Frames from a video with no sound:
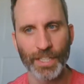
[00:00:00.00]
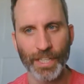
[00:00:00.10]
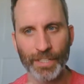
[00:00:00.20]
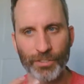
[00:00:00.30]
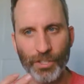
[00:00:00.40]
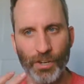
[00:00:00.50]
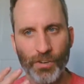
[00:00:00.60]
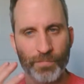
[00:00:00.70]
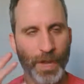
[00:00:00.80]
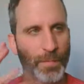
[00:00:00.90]
And
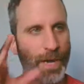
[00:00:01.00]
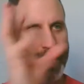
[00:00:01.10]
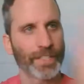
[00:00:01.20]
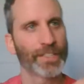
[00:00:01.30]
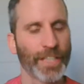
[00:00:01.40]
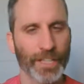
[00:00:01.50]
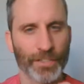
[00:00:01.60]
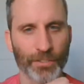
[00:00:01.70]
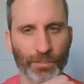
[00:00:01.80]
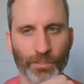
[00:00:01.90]
so my mind takes
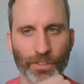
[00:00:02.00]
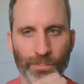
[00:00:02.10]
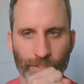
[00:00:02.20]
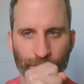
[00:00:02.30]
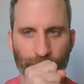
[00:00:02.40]
control over it,